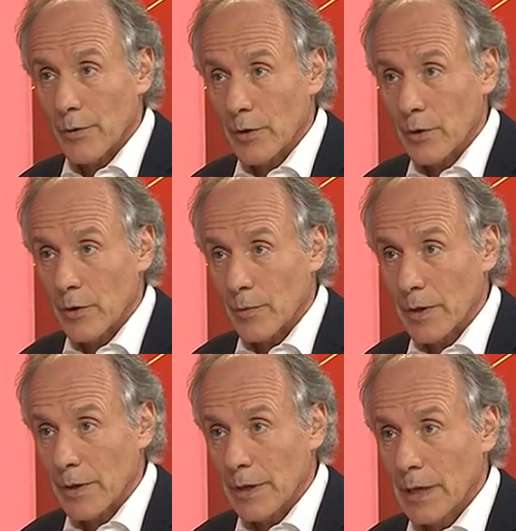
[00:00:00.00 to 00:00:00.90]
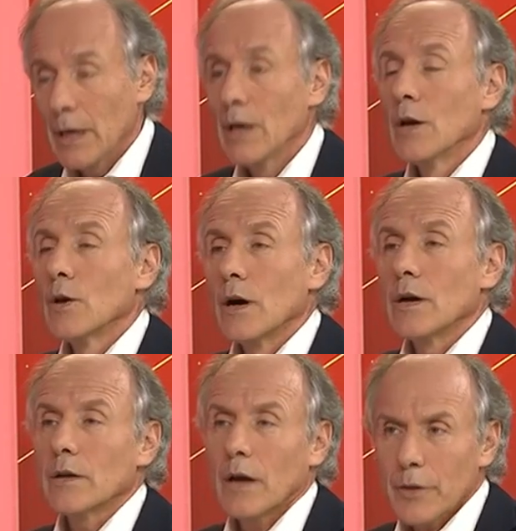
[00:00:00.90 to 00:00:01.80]
the economy.
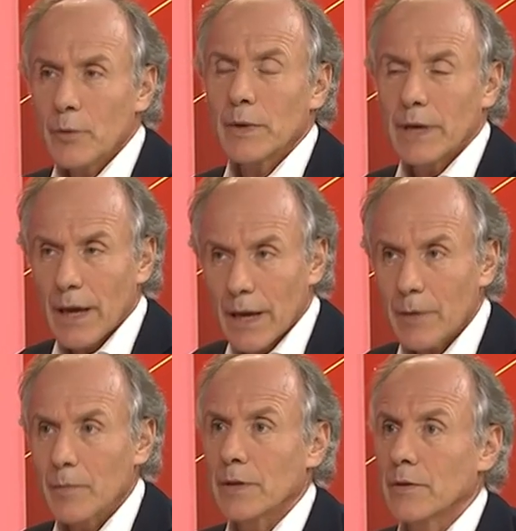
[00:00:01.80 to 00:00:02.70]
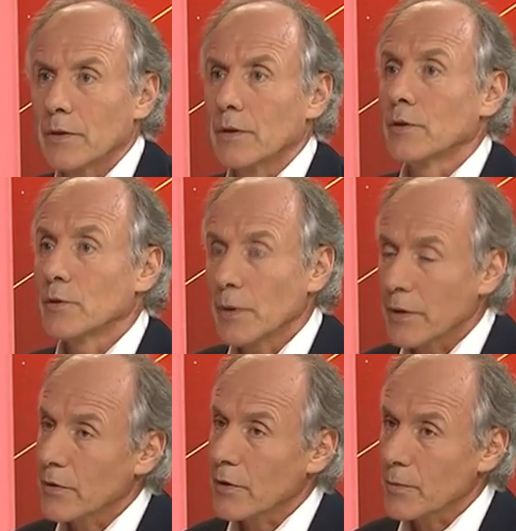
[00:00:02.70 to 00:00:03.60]
I think we can meet the
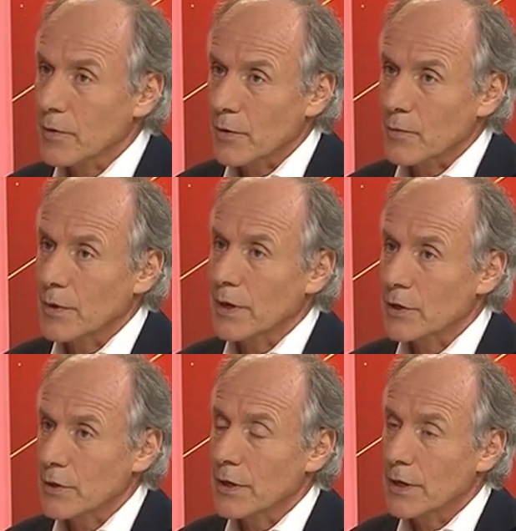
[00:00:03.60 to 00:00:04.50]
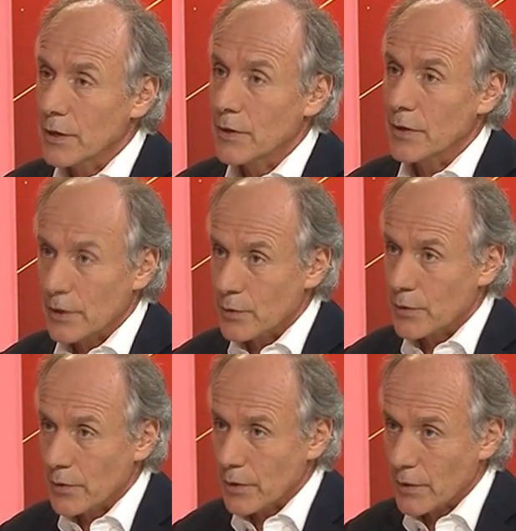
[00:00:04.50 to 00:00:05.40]
26% reduction in the
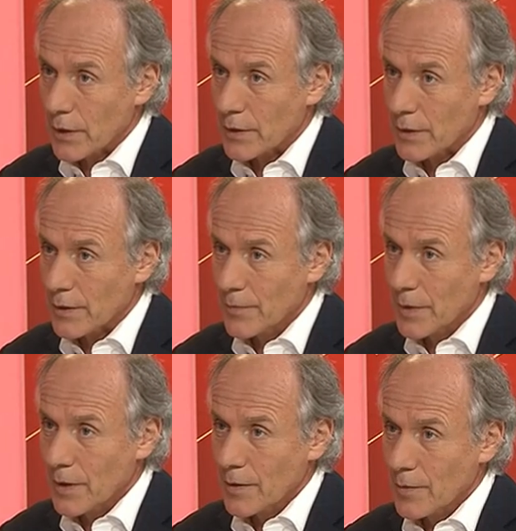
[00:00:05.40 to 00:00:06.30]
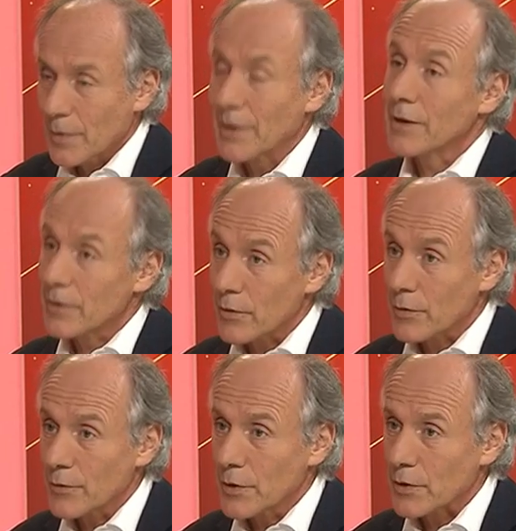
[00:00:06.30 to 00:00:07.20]
electricity sector, but that is
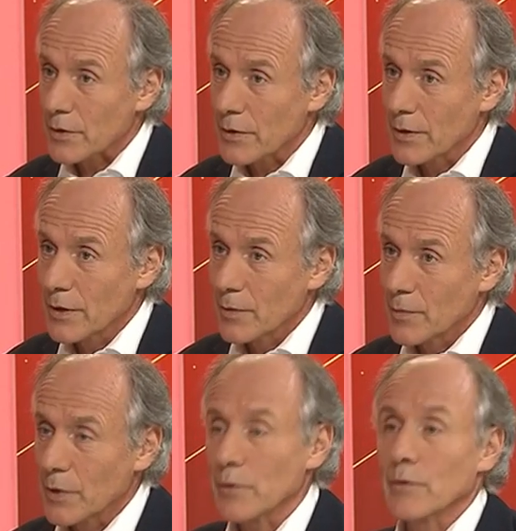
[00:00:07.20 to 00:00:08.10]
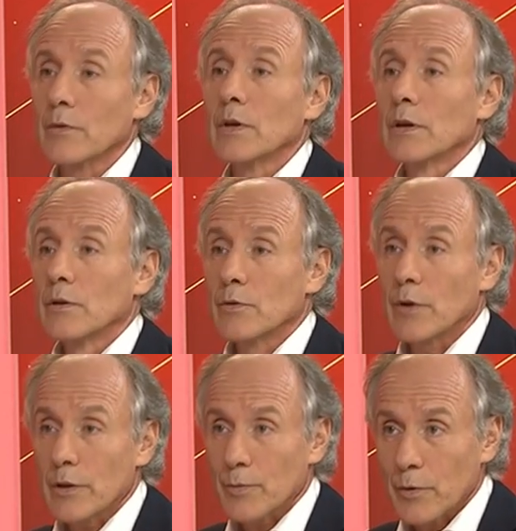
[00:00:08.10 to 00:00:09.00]
insufficient because
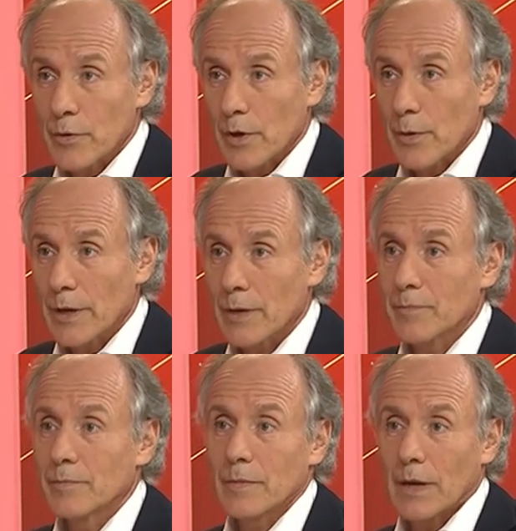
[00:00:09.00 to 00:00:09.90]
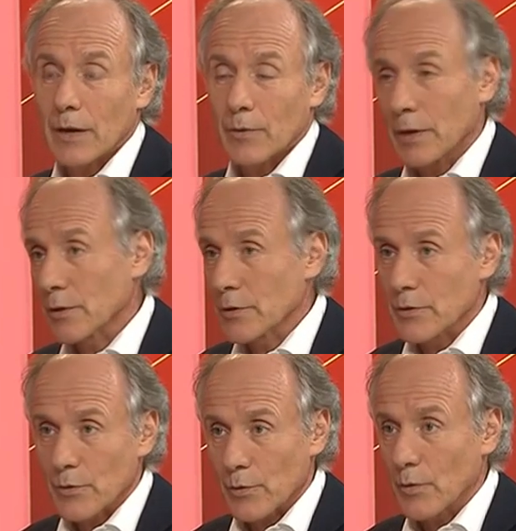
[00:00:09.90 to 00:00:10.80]
transport is going up. Agriculture
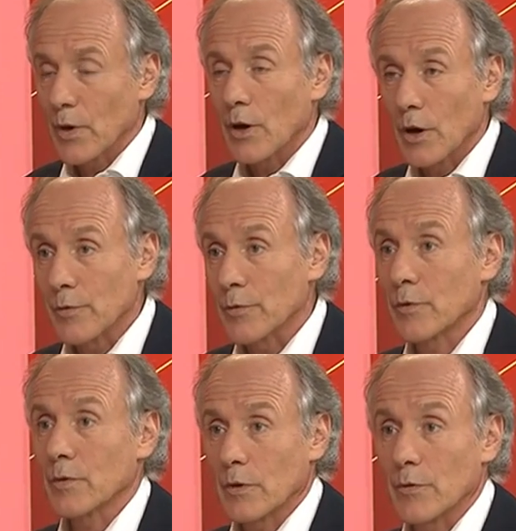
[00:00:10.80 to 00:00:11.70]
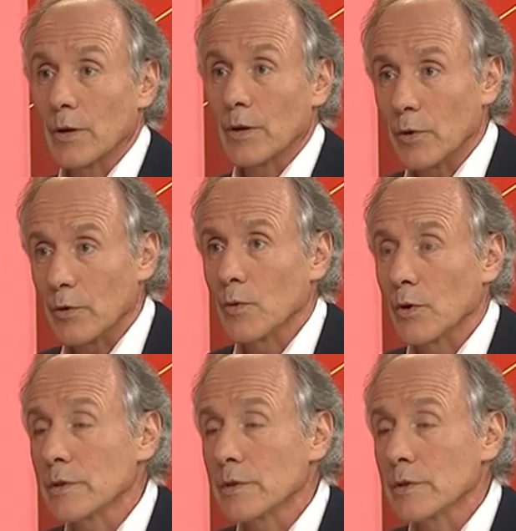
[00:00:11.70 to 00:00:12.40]
sort of hovers around where it was.